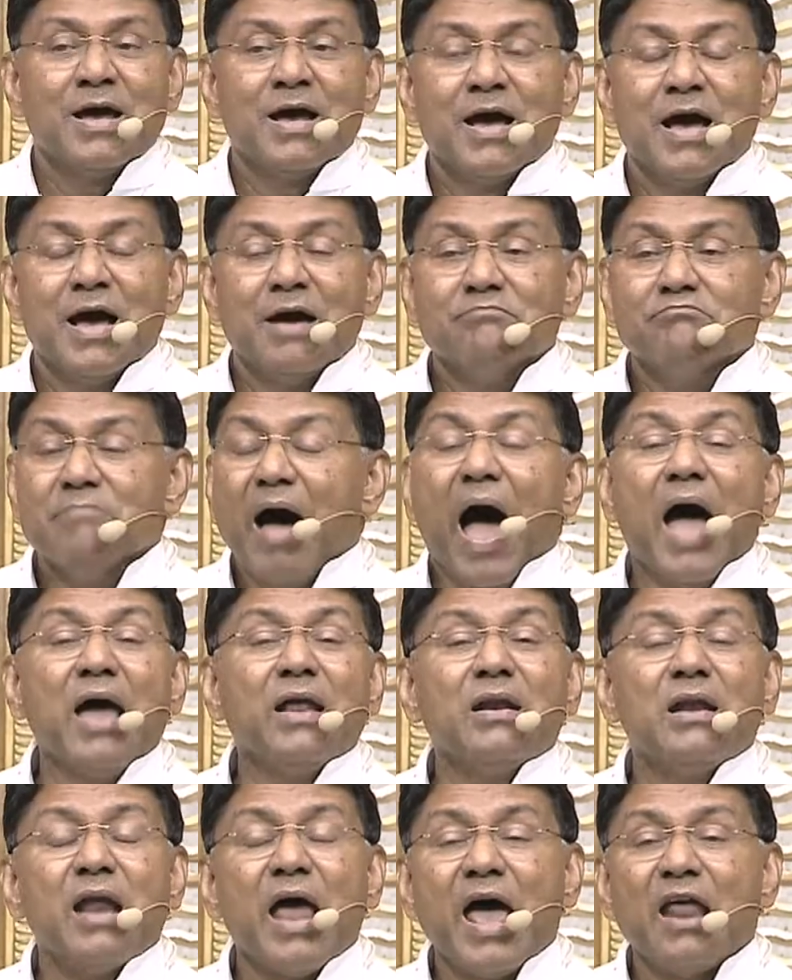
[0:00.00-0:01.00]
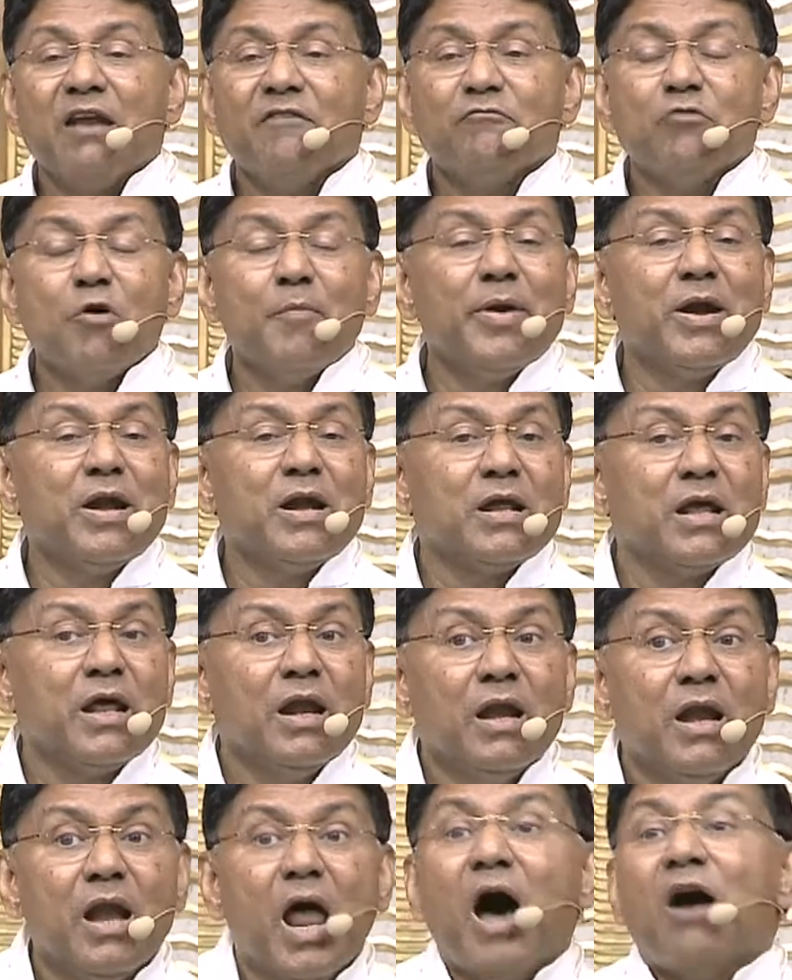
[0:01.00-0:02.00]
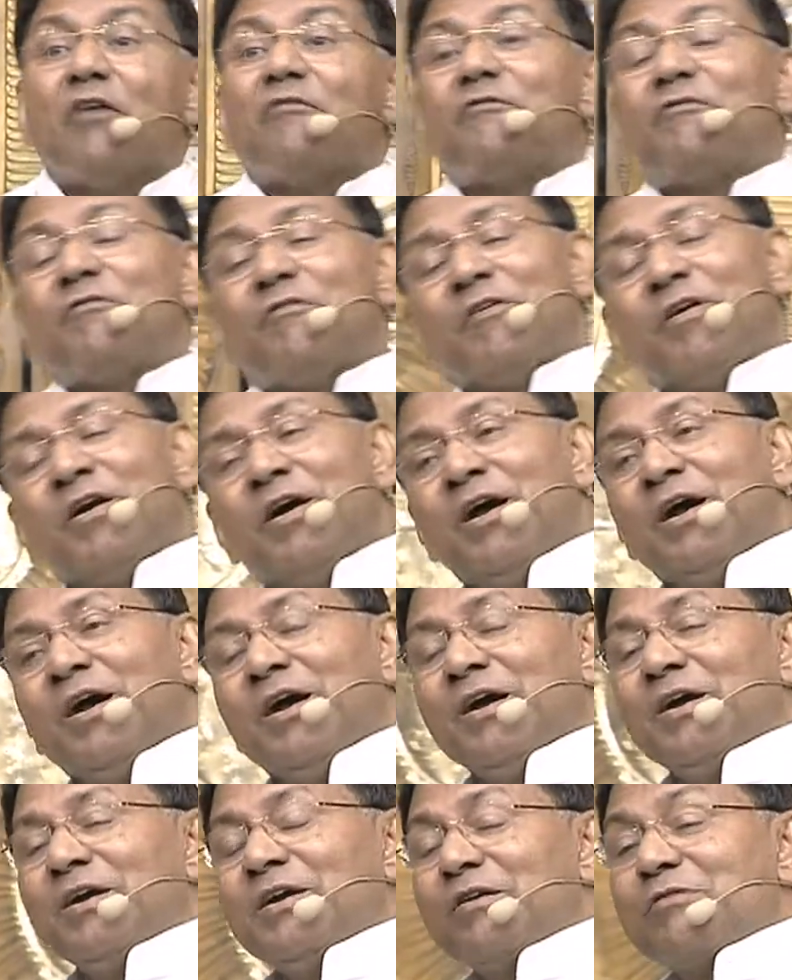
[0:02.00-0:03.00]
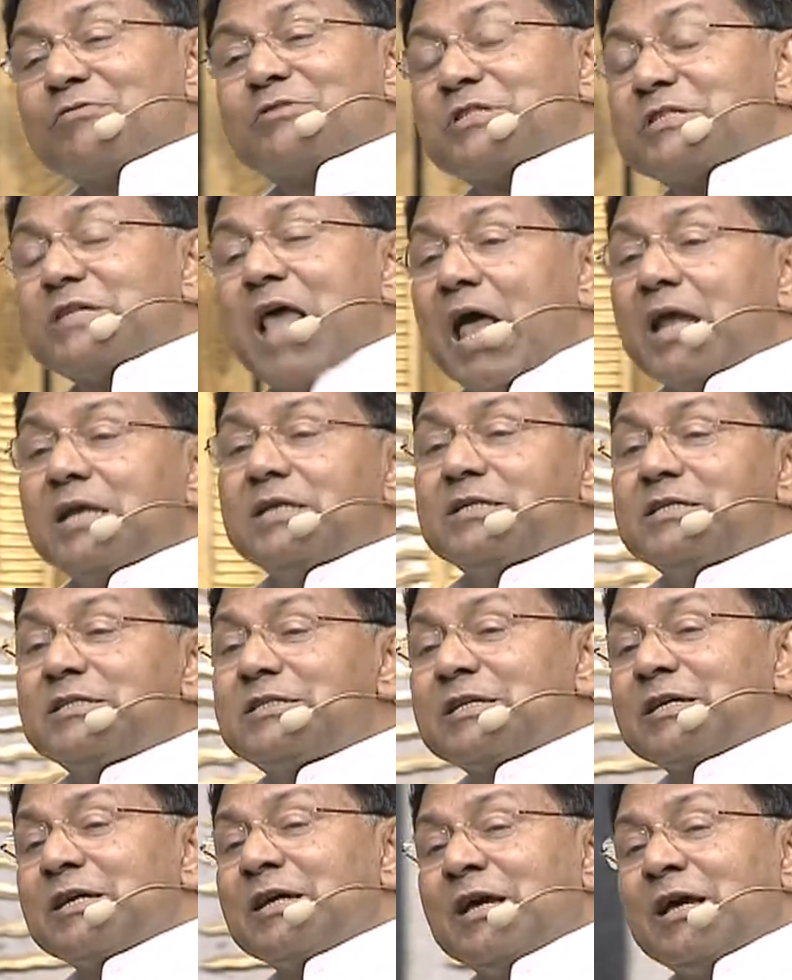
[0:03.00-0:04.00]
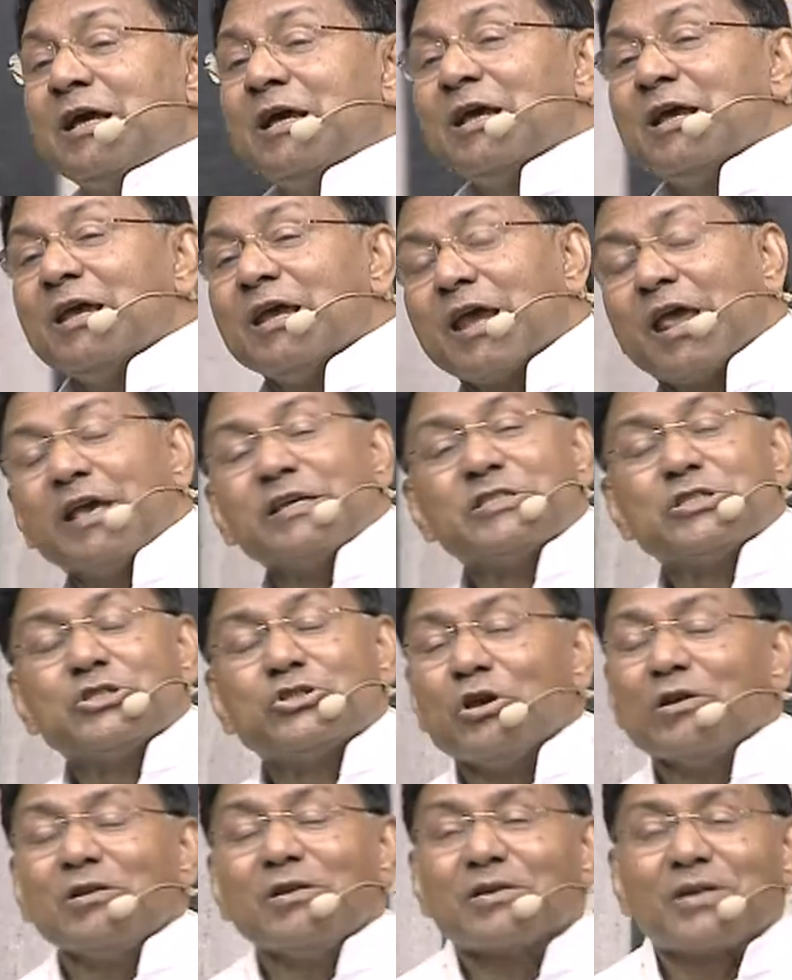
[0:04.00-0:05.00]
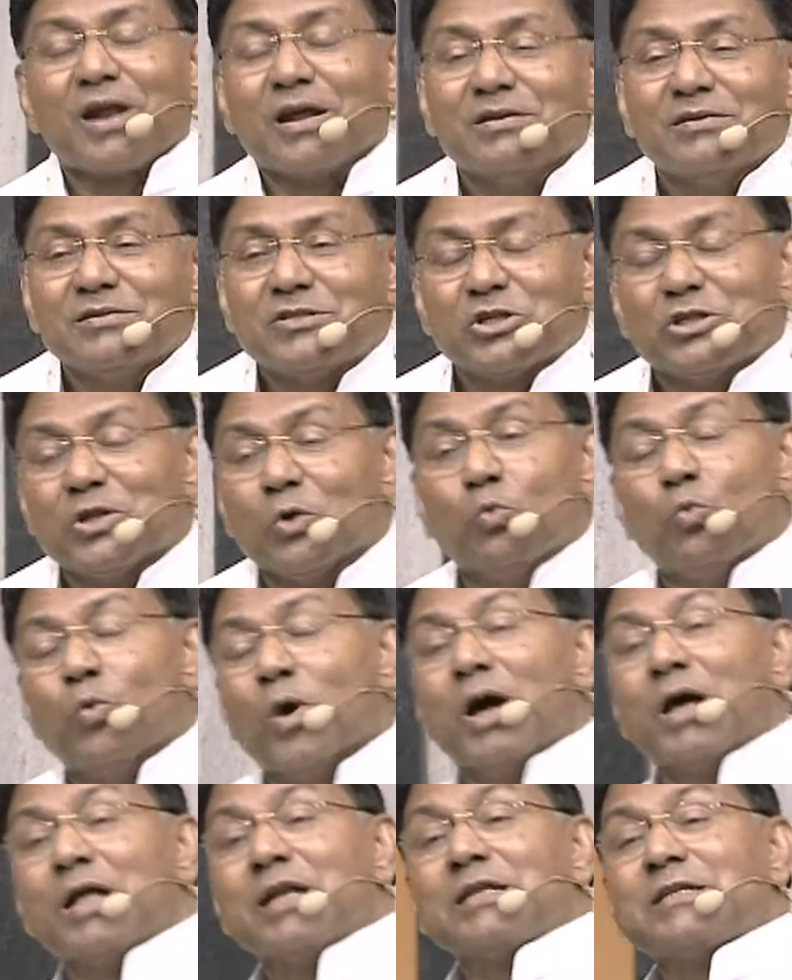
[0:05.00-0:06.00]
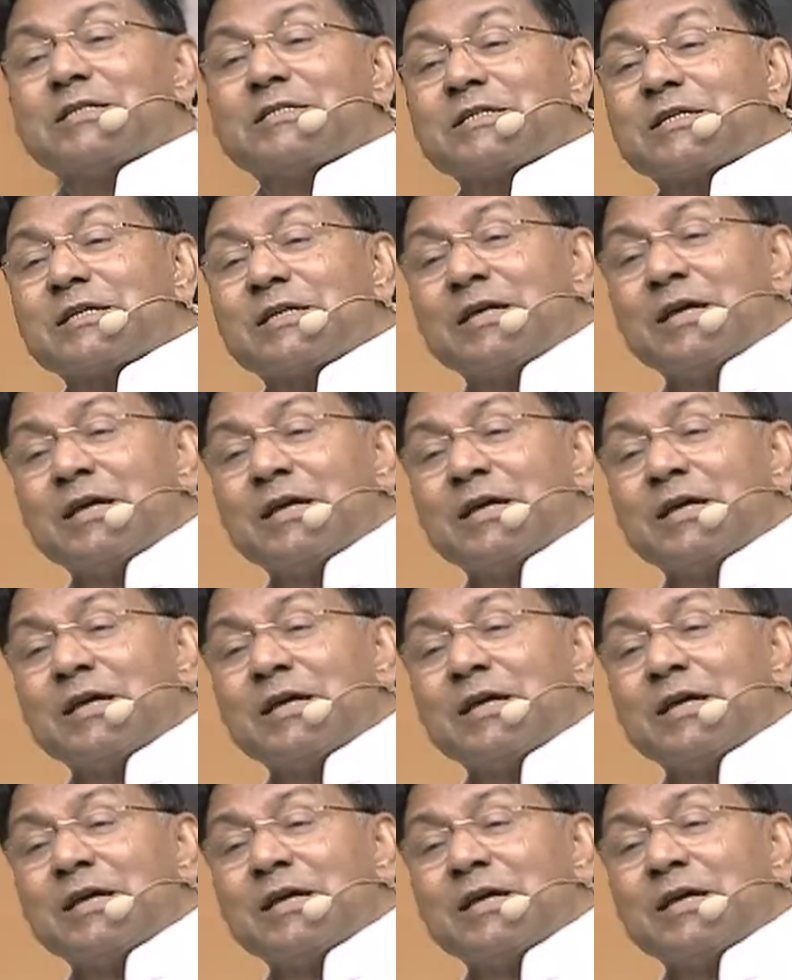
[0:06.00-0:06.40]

a man and woman in love to send his children to the world.